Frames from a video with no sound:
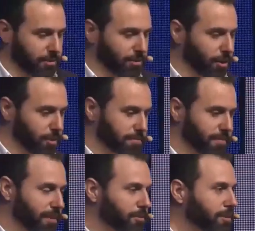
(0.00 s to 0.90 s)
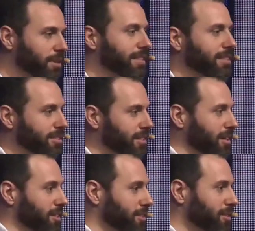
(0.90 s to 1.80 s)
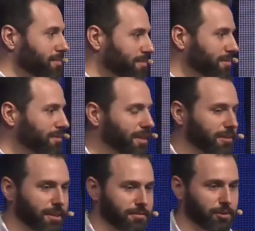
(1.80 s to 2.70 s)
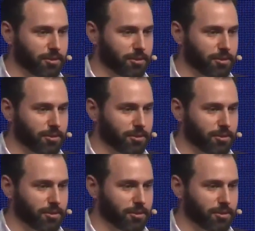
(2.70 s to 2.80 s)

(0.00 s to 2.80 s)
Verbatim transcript: so if you would like these cards, we have got a few